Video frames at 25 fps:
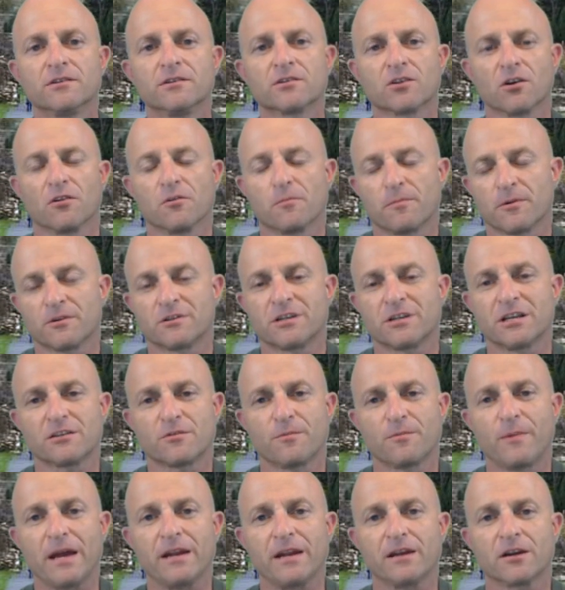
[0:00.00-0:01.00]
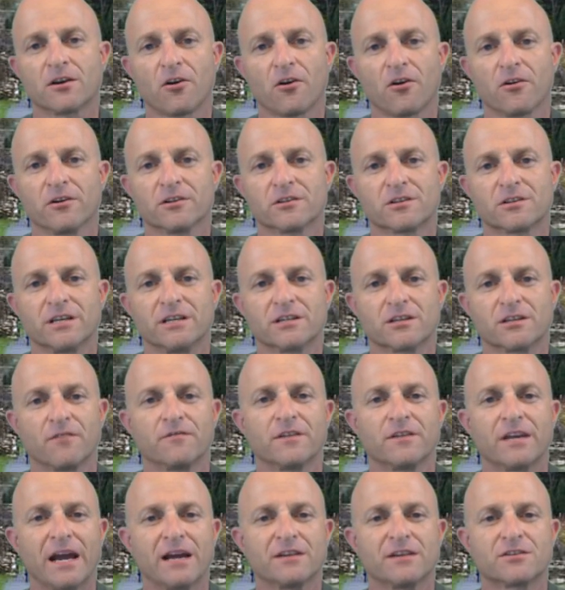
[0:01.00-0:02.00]
So the participating currencies of
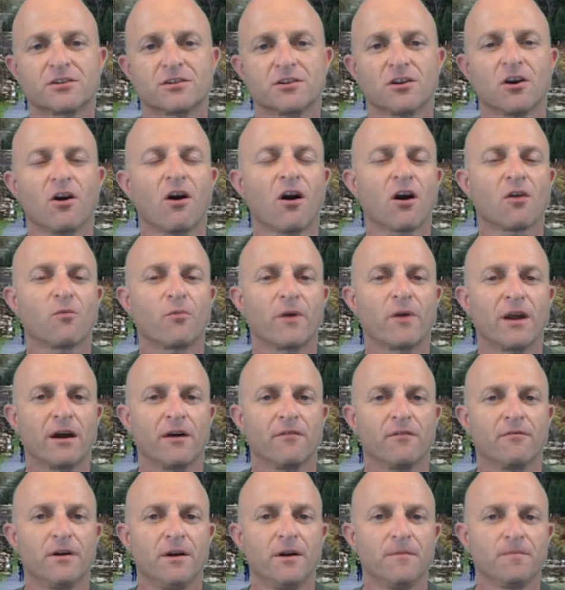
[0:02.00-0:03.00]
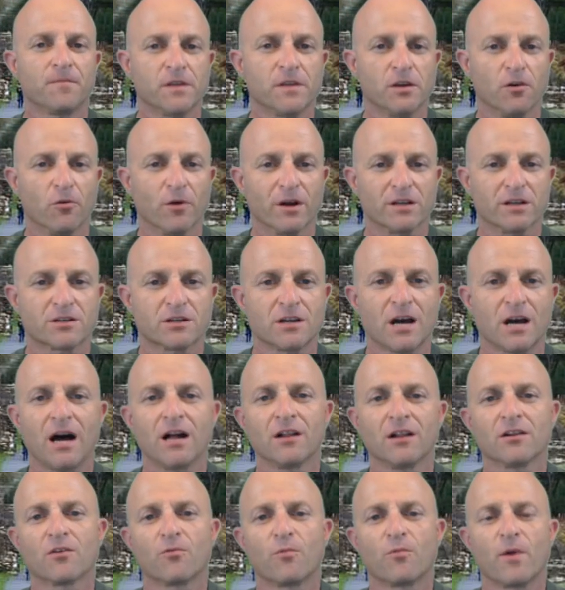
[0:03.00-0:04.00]
the SDR, we have US
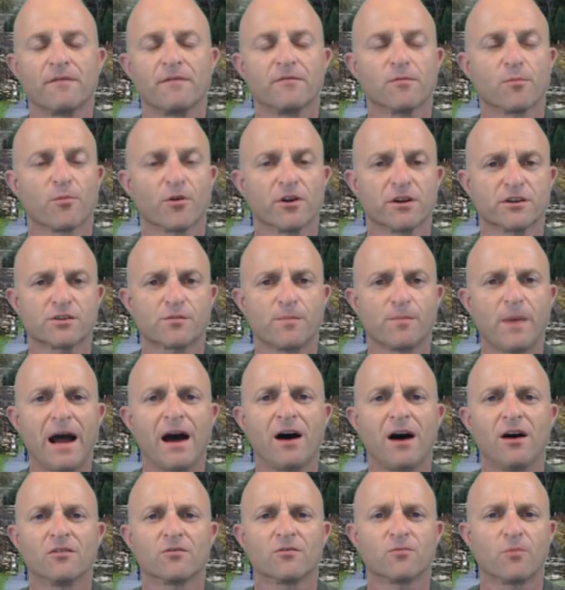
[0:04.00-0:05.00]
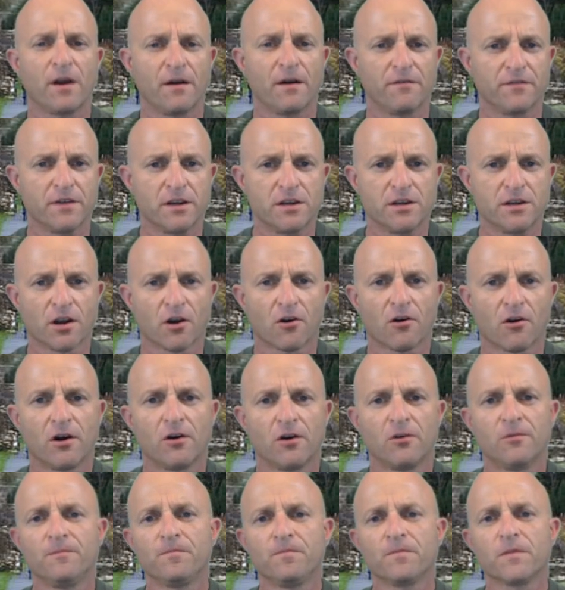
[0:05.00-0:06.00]
dollar, we have the British pound, we have the
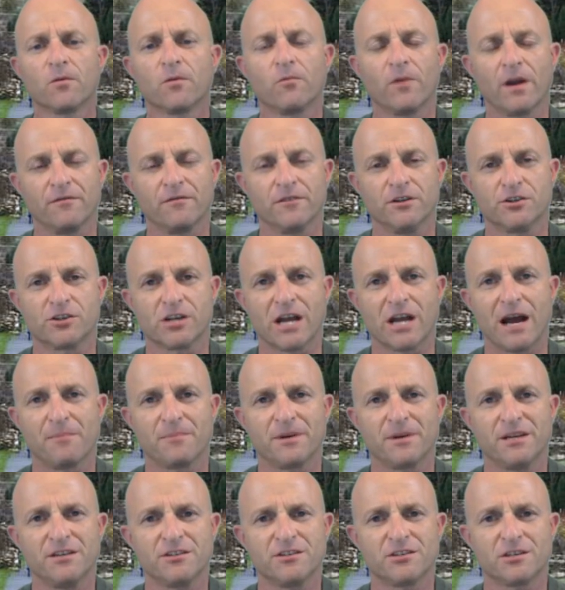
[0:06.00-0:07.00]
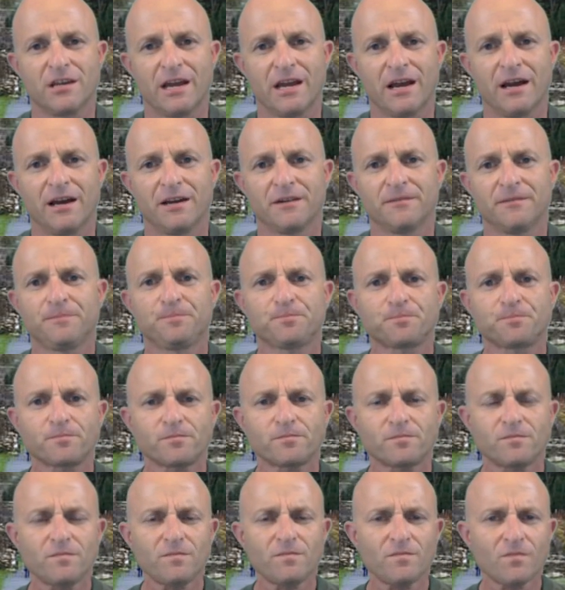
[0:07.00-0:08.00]
euro, we have the Japanese yen,
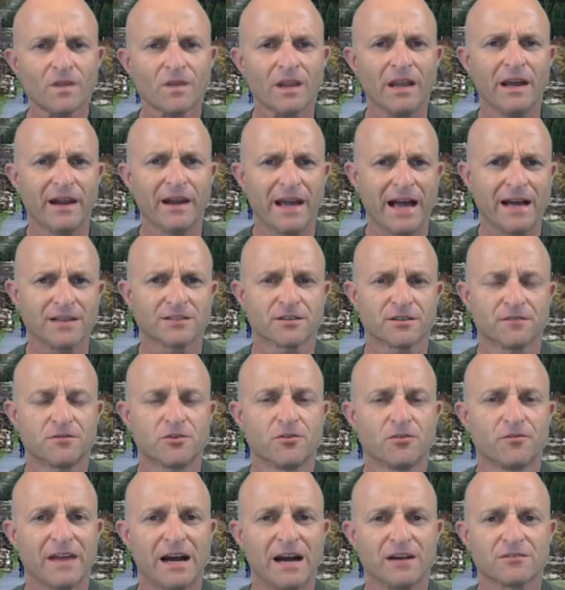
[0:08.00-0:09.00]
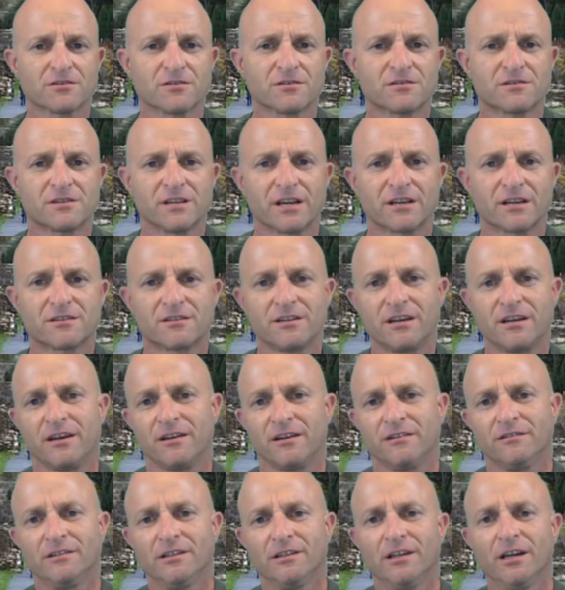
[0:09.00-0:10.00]
and as of
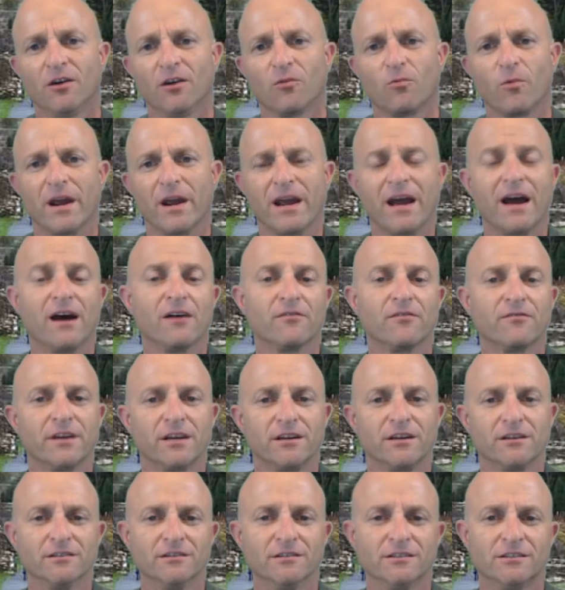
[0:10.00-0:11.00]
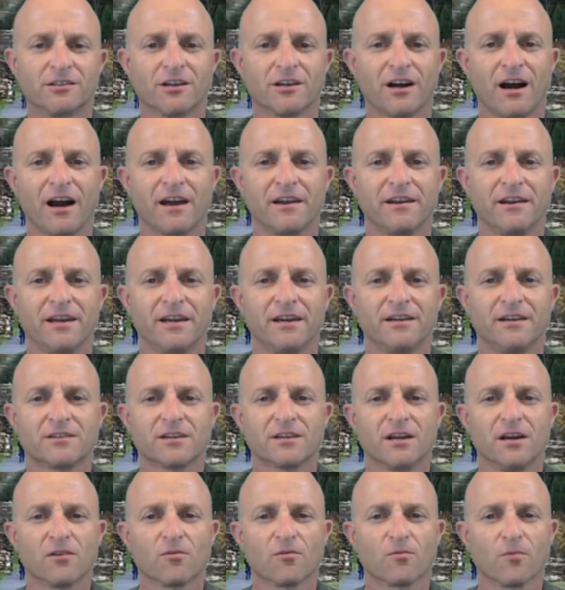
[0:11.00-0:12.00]
2016, we have the Chinese
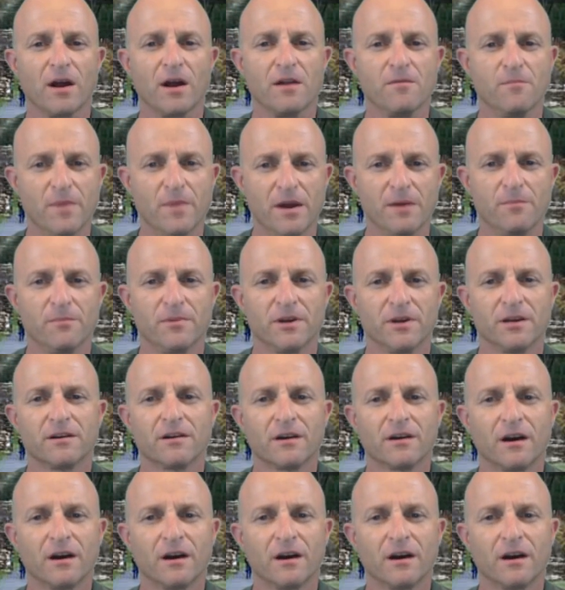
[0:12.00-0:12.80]
renminbi.